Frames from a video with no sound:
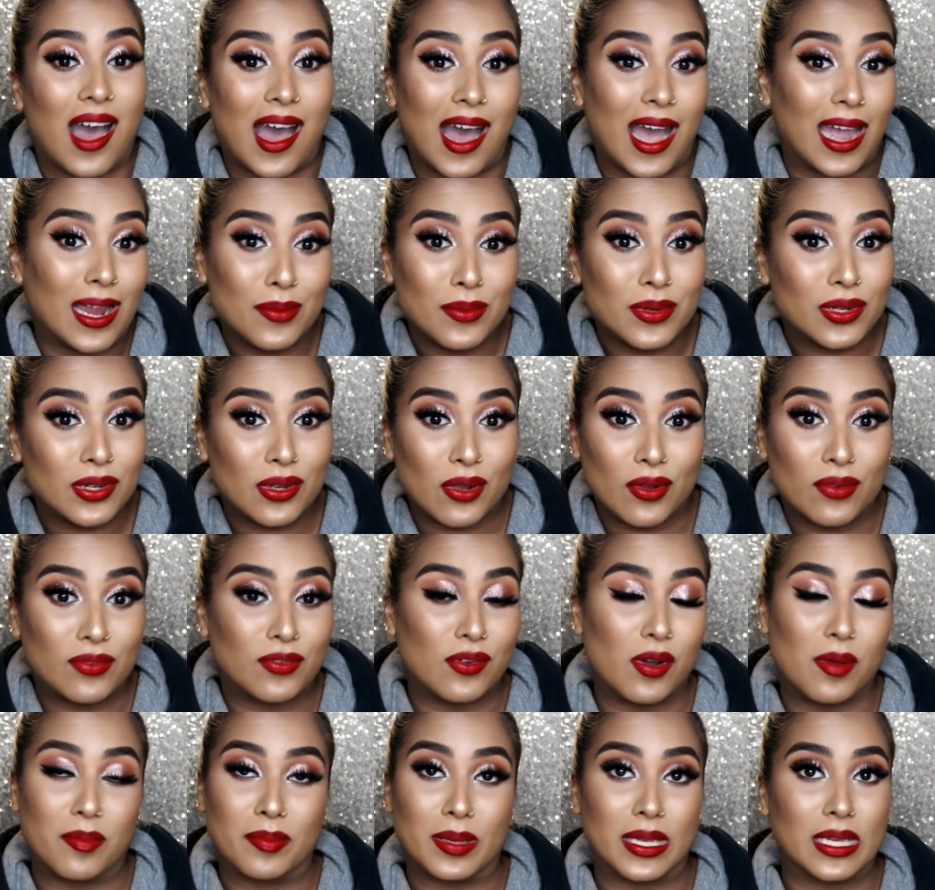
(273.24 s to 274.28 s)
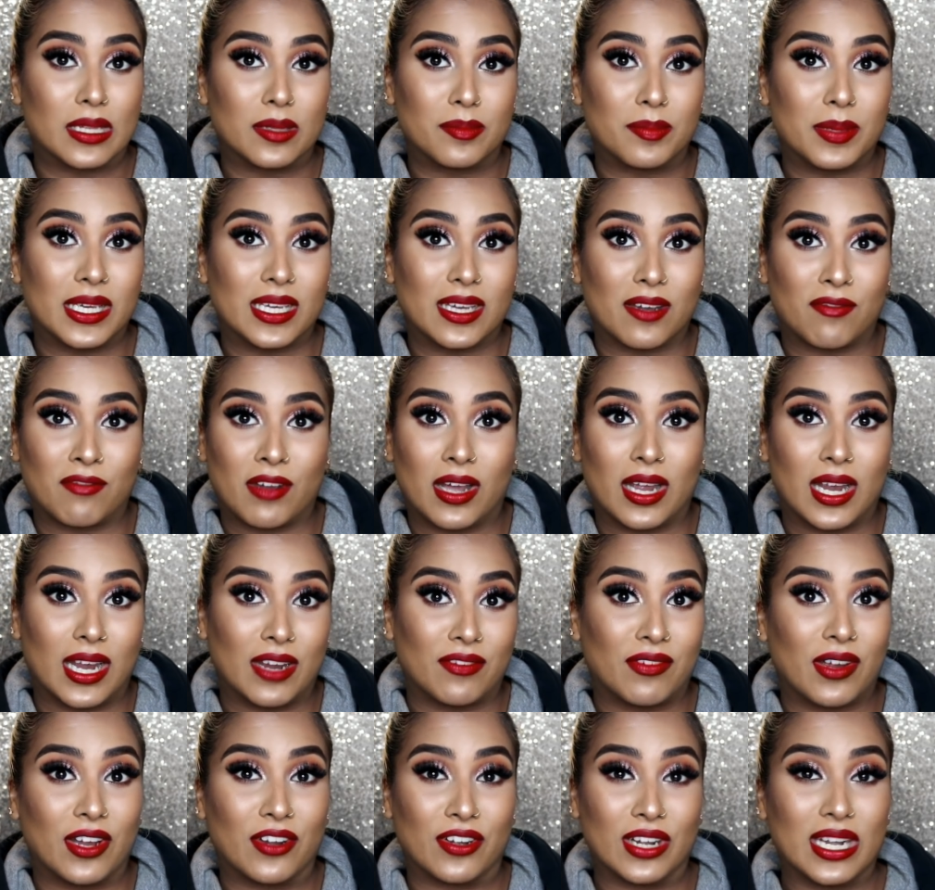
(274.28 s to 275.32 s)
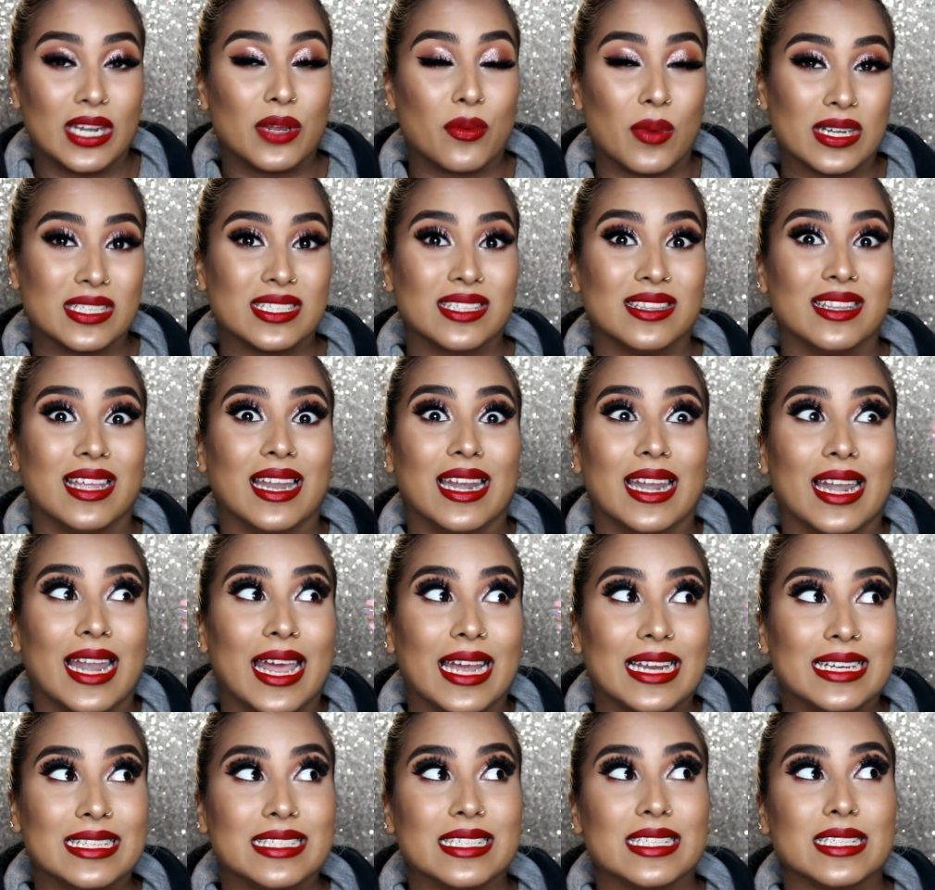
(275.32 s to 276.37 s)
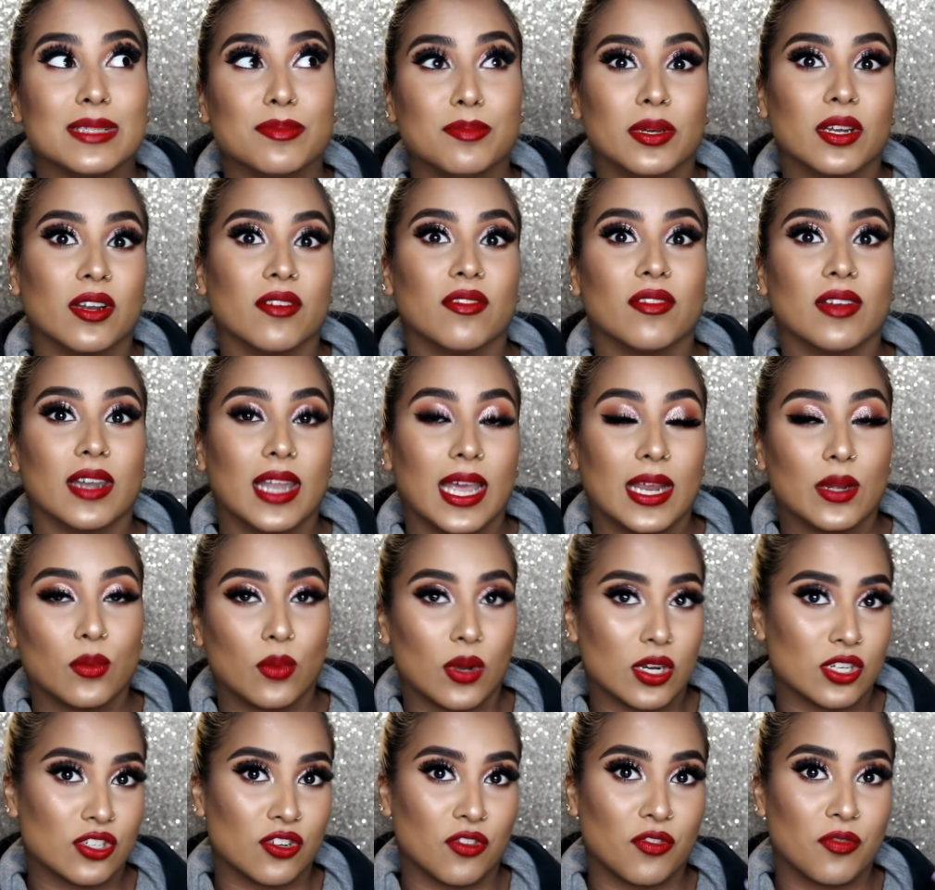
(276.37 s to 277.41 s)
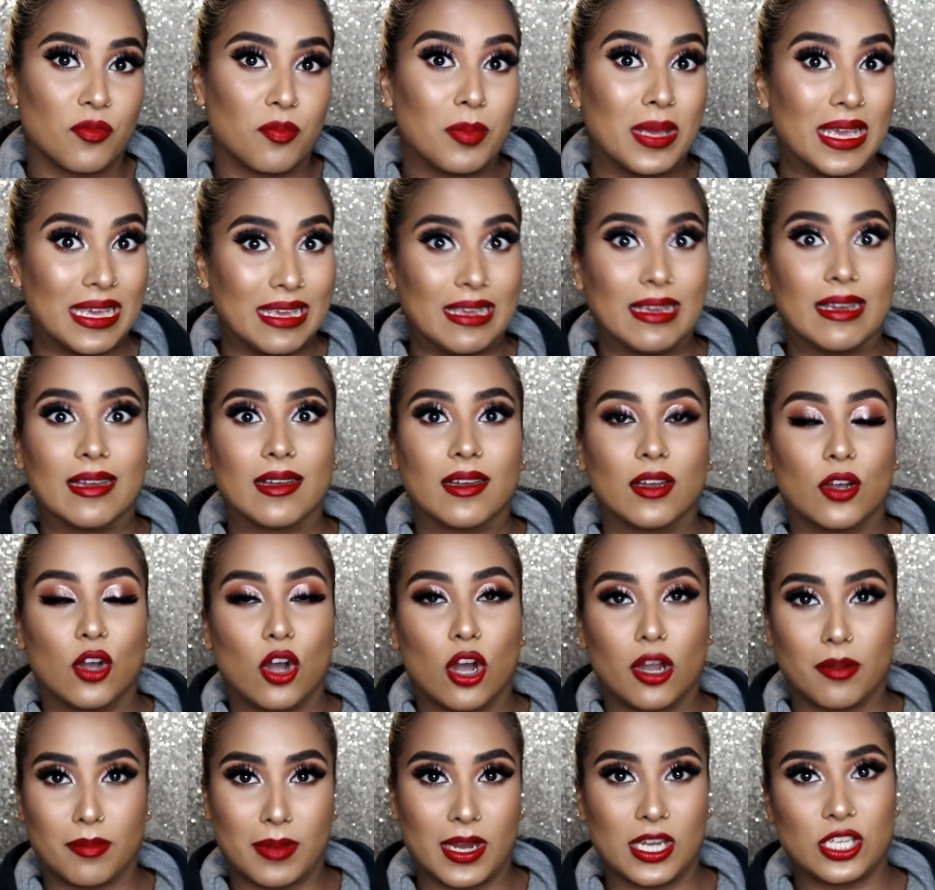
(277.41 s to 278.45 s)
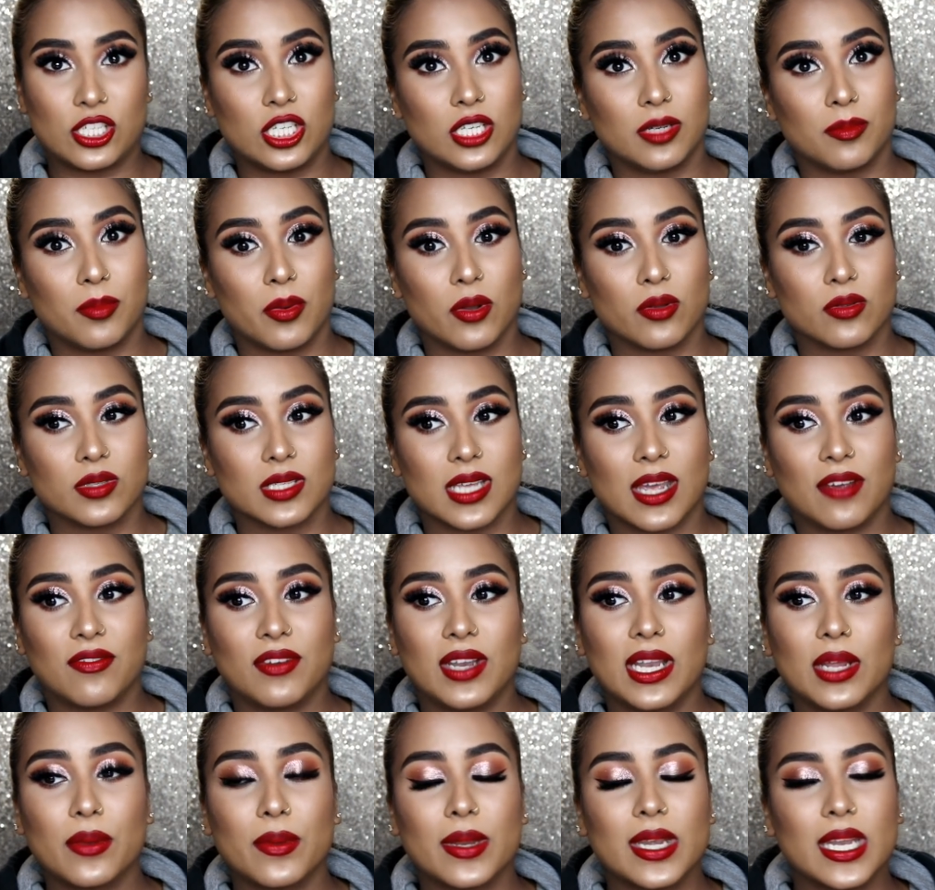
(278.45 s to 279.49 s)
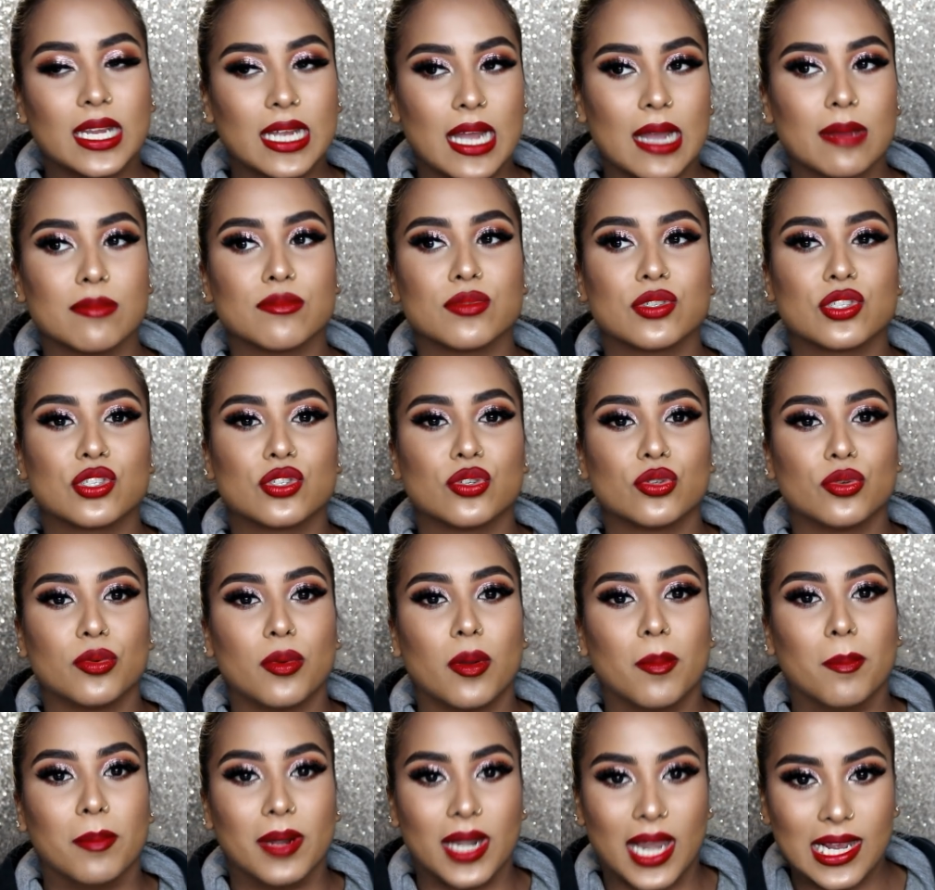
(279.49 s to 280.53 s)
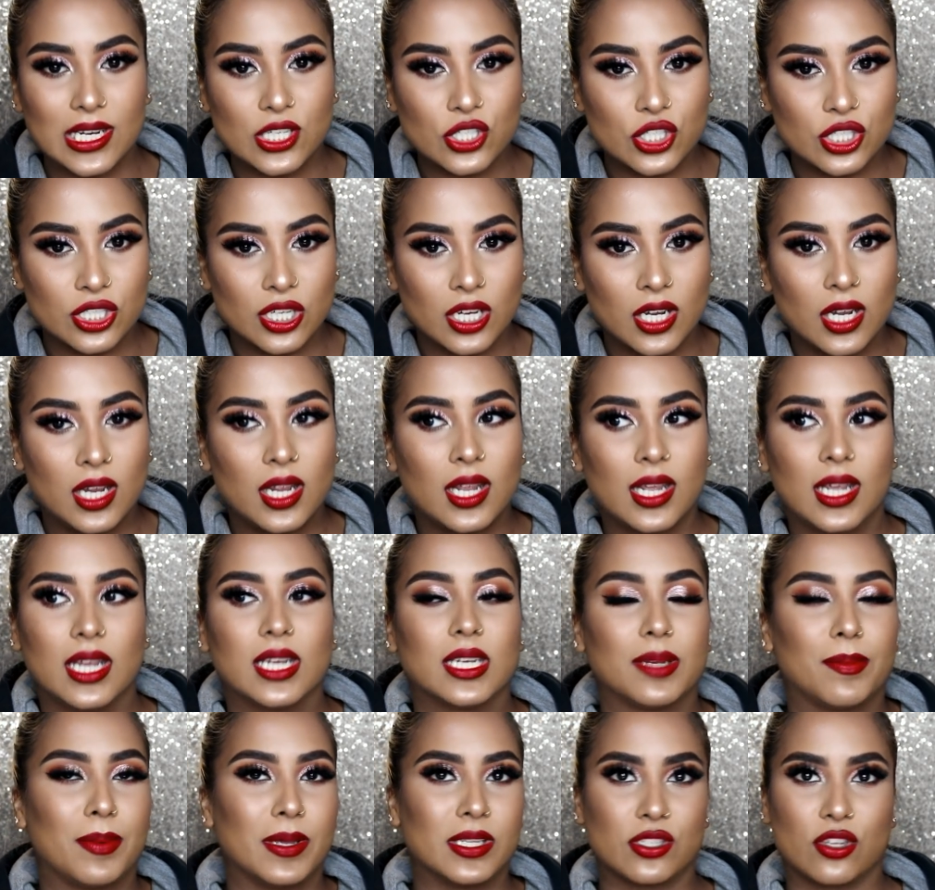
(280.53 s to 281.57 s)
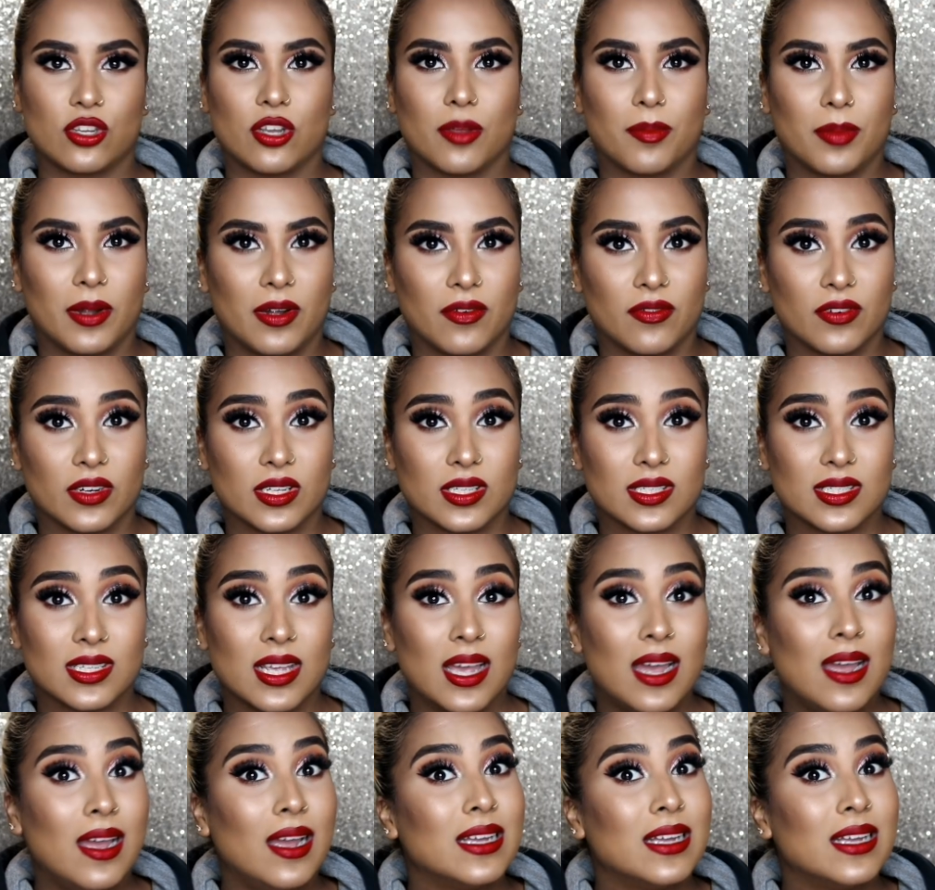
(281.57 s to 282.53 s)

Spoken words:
I would go for a pale pink if I really wanted the lightest bit of light wash of pink on my cheekbones. I feel like when it comes to blush, it depends on your preference.